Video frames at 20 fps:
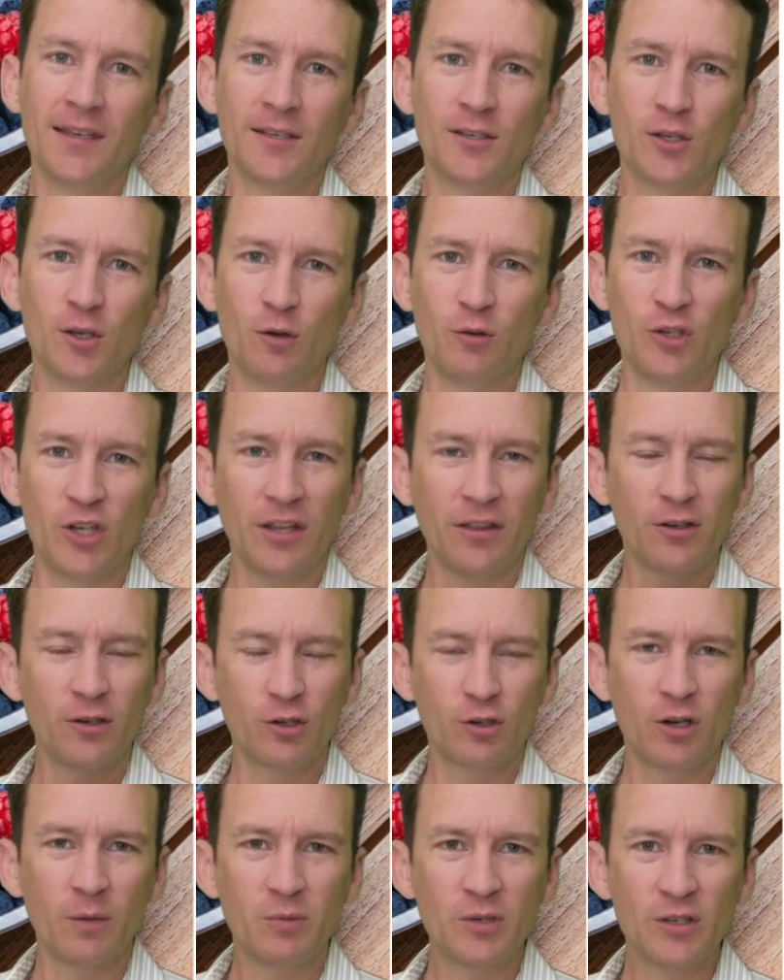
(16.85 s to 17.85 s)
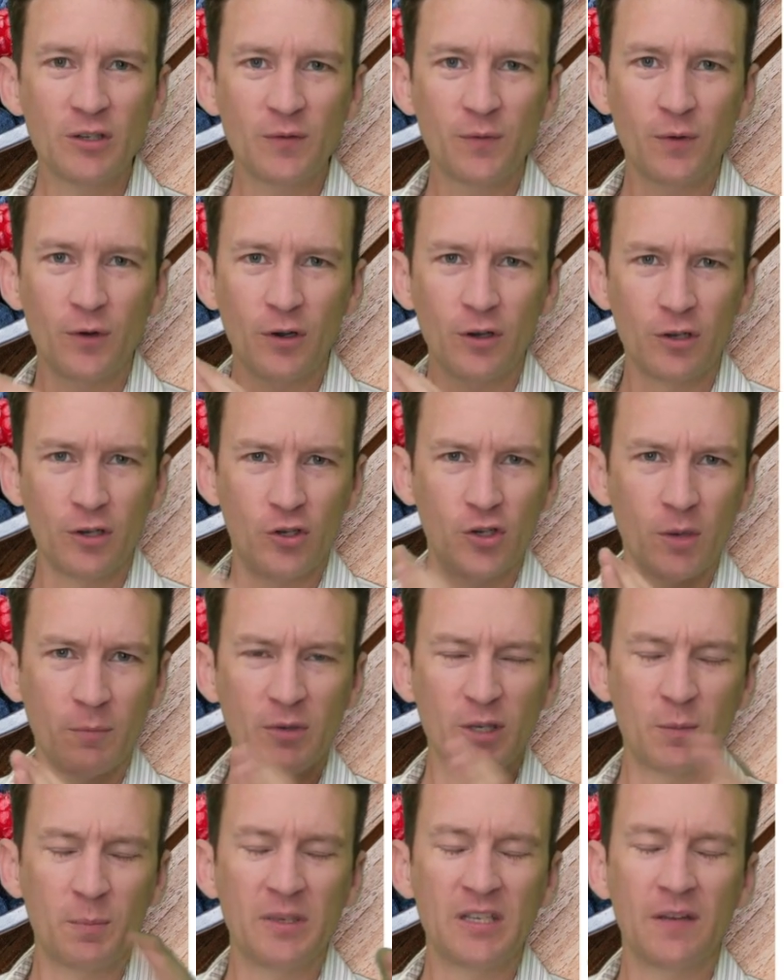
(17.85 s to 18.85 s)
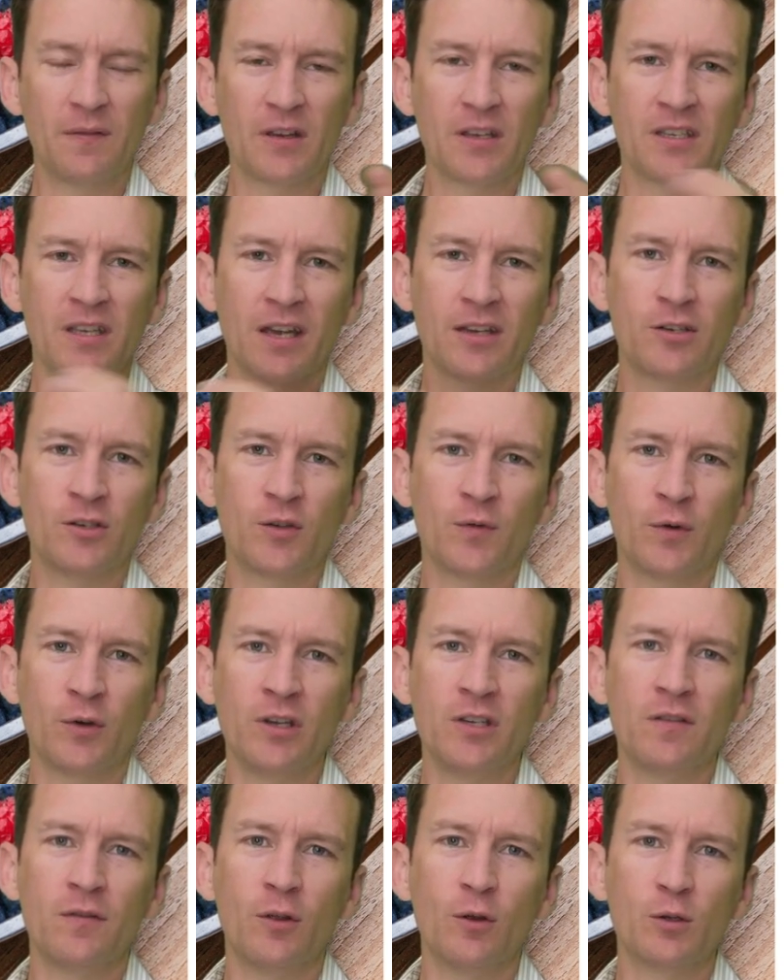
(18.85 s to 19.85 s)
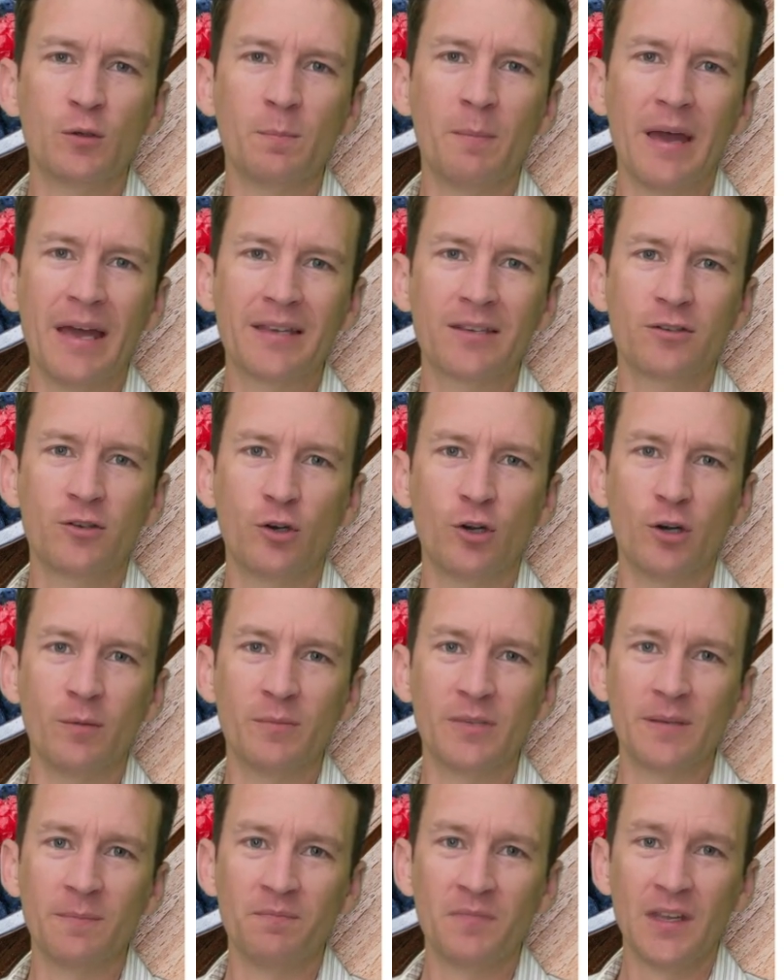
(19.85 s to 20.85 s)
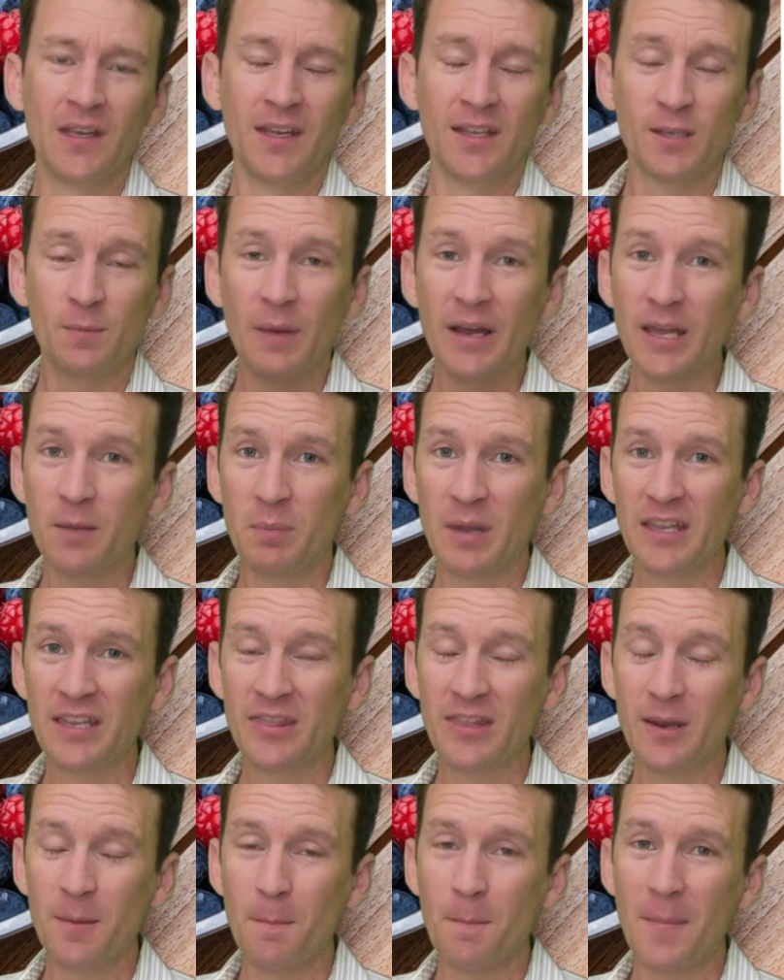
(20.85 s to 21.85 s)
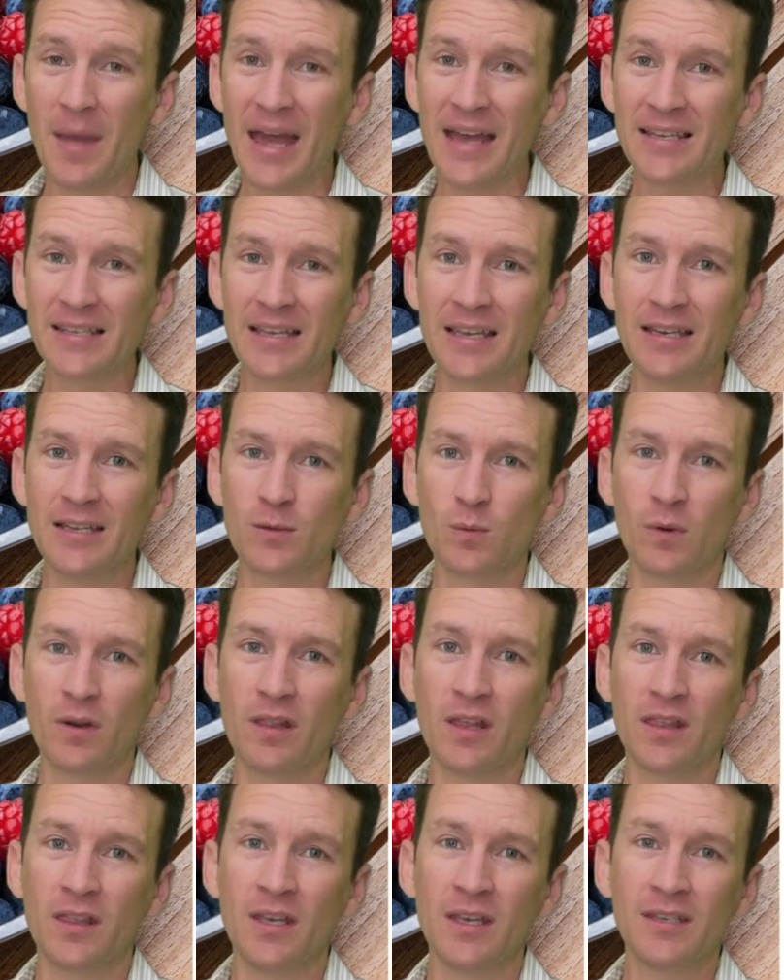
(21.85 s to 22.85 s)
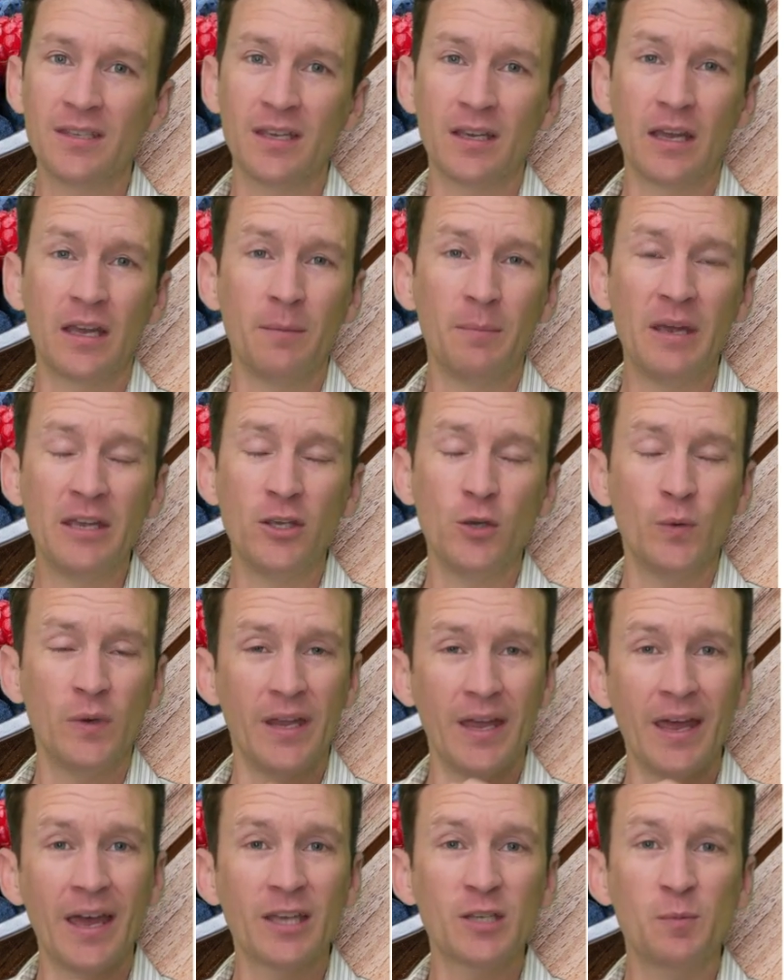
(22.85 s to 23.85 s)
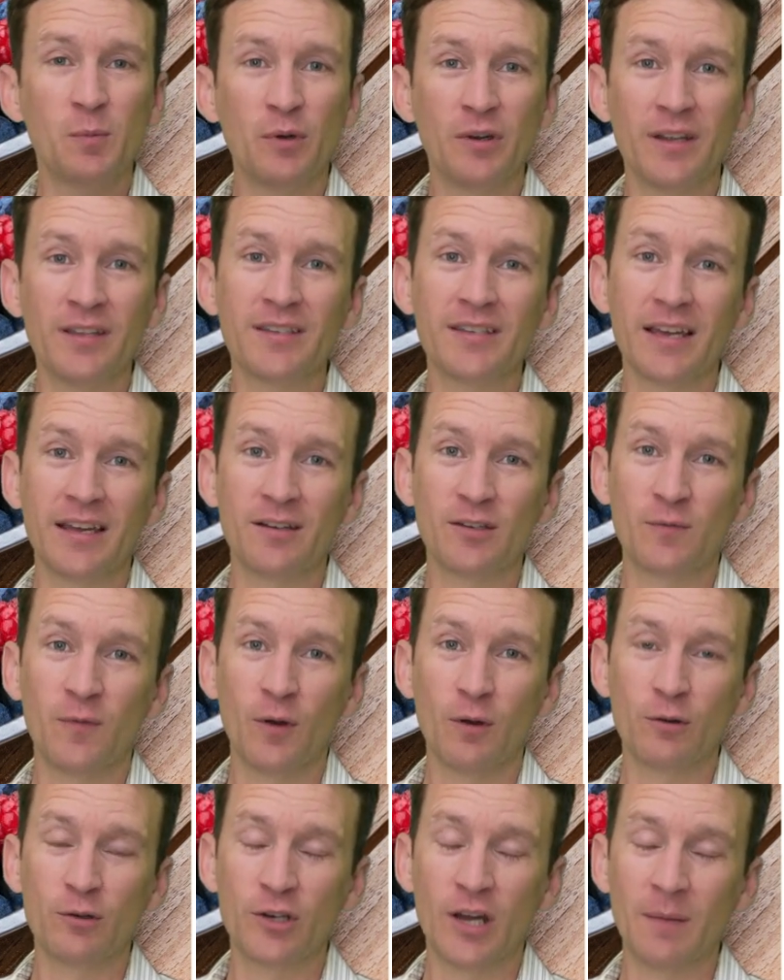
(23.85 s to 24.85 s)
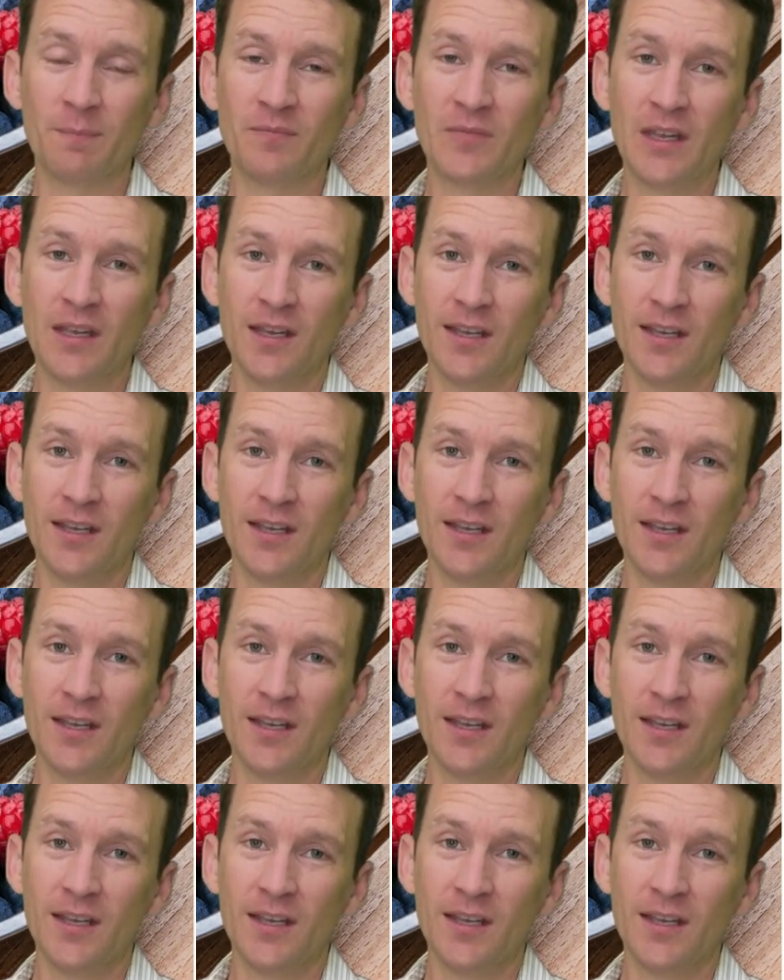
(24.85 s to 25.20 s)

So check the descriptions for to jump to specific sections for each of those mask terms. It's my opinion that masking is one of the things that can make you an expert inside of Photoshop.